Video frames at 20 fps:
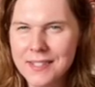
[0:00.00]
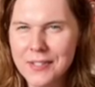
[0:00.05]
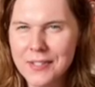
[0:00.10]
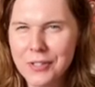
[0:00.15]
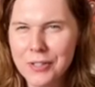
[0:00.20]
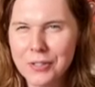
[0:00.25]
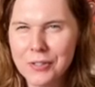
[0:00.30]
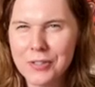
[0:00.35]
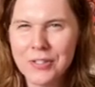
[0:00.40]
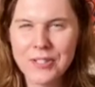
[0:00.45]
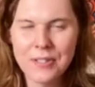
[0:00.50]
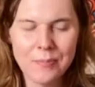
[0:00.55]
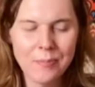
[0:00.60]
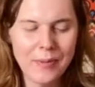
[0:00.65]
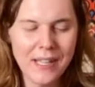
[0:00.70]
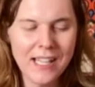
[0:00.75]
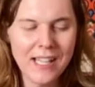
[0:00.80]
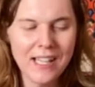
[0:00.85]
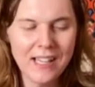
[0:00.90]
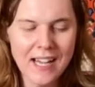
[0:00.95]
the circles,
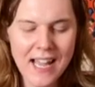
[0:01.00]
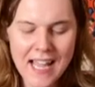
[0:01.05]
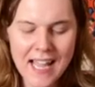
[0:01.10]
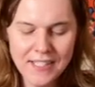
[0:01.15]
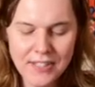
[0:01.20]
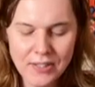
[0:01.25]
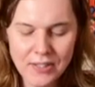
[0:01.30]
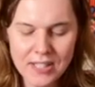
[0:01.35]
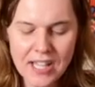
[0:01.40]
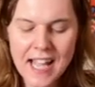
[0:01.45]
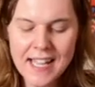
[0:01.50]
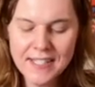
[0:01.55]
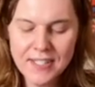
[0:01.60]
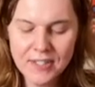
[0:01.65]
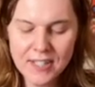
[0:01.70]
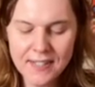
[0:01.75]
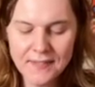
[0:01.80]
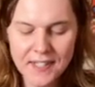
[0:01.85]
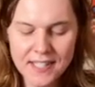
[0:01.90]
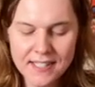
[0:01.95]
but I do
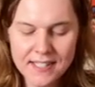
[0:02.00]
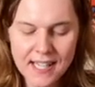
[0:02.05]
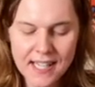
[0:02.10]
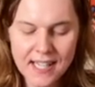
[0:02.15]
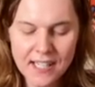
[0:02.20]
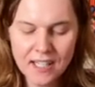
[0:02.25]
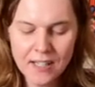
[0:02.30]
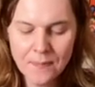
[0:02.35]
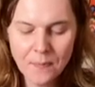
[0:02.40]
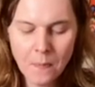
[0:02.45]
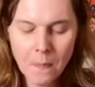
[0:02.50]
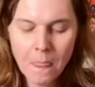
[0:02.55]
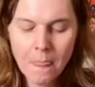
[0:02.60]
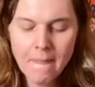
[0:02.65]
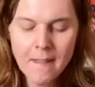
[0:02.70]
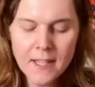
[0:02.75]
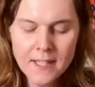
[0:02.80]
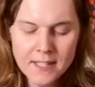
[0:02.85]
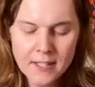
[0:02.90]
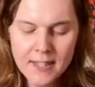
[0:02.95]
love this deck.
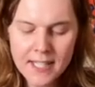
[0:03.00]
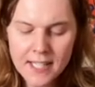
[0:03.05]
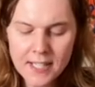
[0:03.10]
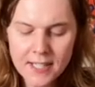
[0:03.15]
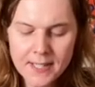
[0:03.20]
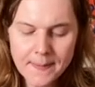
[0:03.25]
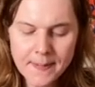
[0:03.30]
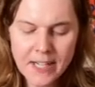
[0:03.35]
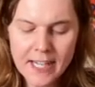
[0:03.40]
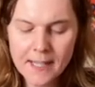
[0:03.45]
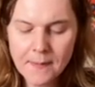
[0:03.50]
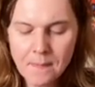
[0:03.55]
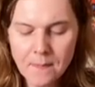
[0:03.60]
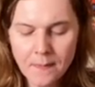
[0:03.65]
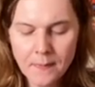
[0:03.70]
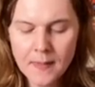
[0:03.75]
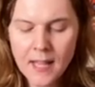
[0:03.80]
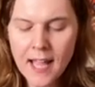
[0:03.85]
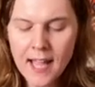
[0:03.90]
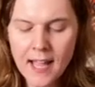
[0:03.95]
So thank you, Spirit.
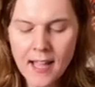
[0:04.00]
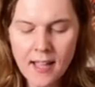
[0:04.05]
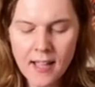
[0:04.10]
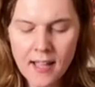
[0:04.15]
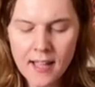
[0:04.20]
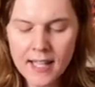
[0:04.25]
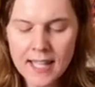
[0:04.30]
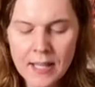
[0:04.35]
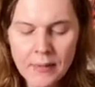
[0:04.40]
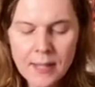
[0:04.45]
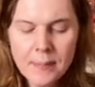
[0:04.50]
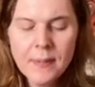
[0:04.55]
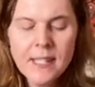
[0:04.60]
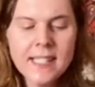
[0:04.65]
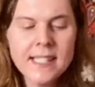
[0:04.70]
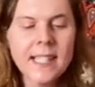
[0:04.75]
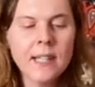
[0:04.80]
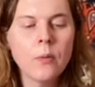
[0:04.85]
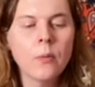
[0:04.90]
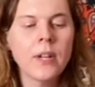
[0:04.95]
Can we
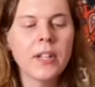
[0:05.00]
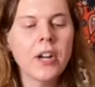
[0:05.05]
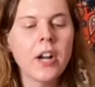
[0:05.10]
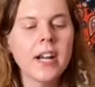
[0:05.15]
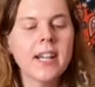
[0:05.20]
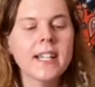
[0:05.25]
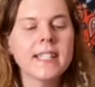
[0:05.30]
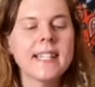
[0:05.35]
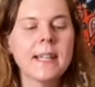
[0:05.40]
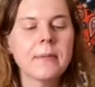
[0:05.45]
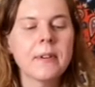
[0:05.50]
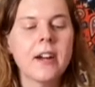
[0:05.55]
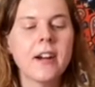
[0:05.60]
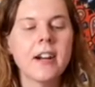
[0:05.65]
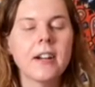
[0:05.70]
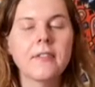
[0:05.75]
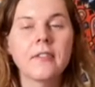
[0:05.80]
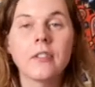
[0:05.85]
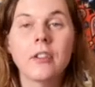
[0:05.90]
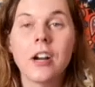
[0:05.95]
please get one archetype
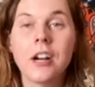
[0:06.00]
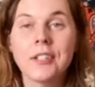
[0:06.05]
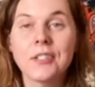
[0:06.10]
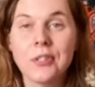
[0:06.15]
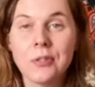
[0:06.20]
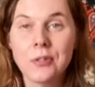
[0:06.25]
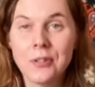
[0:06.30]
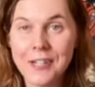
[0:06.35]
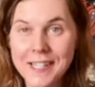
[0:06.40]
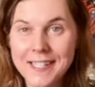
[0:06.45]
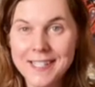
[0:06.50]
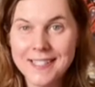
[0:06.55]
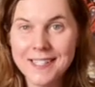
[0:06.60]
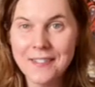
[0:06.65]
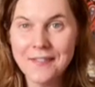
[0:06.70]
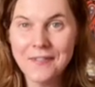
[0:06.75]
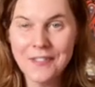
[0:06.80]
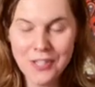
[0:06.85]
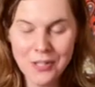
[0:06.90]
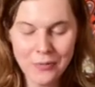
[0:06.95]
card for our Taurus
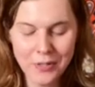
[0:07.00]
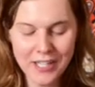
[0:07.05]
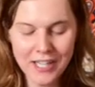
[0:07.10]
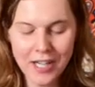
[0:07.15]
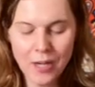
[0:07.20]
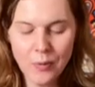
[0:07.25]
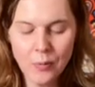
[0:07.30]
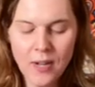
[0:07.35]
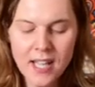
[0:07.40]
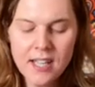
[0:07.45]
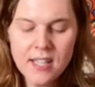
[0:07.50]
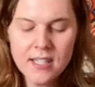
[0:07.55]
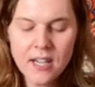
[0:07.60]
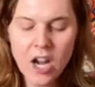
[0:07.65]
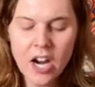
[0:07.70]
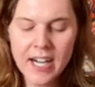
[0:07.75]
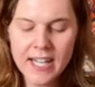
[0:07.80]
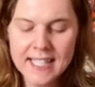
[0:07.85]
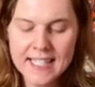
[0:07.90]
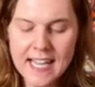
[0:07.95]
viewer? What
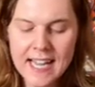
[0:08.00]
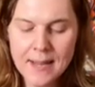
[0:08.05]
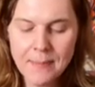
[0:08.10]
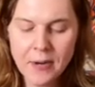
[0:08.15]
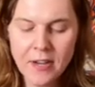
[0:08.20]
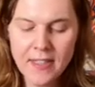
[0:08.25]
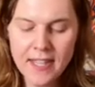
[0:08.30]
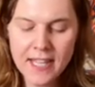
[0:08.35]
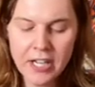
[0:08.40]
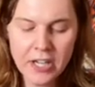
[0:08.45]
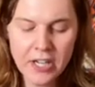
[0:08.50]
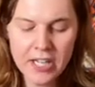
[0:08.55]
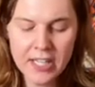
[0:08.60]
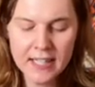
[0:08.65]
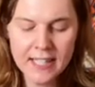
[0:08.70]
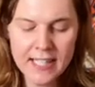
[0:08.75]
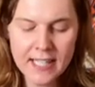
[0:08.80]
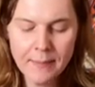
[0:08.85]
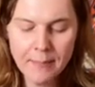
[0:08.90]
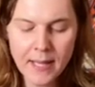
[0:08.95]
archetype are they
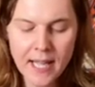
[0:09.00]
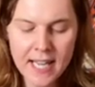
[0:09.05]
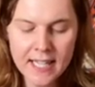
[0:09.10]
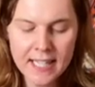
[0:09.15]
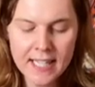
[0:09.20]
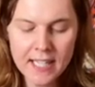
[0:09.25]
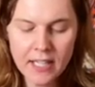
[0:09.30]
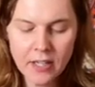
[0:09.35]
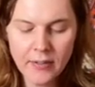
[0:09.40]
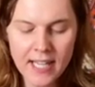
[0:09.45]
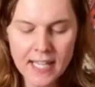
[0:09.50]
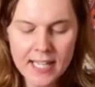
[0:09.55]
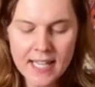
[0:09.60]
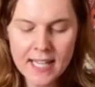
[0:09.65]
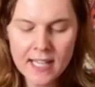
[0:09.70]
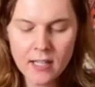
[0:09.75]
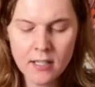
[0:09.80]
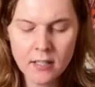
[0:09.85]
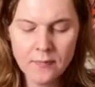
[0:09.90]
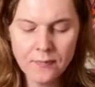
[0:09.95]
currently embodying right
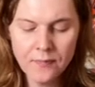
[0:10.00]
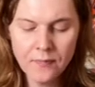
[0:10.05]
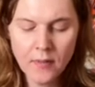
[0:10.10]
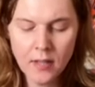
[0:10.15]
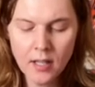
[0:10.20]
now?